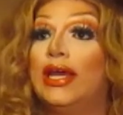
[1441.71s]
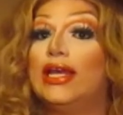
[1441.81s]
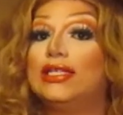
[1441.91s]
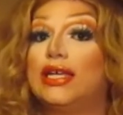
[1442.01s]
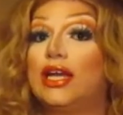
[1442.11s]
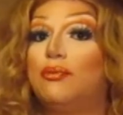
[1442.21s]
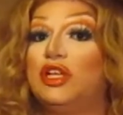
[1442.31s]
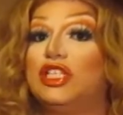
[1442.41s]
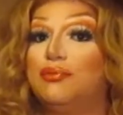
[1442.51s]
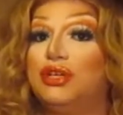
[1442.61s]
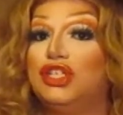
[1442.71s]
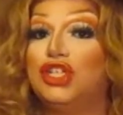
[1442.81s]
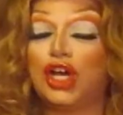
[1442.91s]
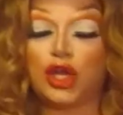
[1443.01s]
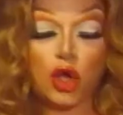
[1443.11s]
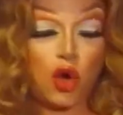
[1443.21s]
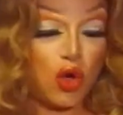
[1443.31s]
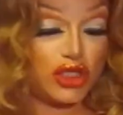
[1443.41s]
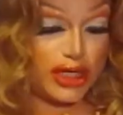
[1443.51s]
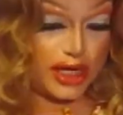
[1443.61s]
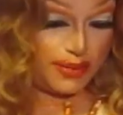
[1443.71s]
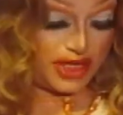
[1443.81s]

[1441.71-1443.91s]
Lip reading: Is it going to be Tamisha or is it going to be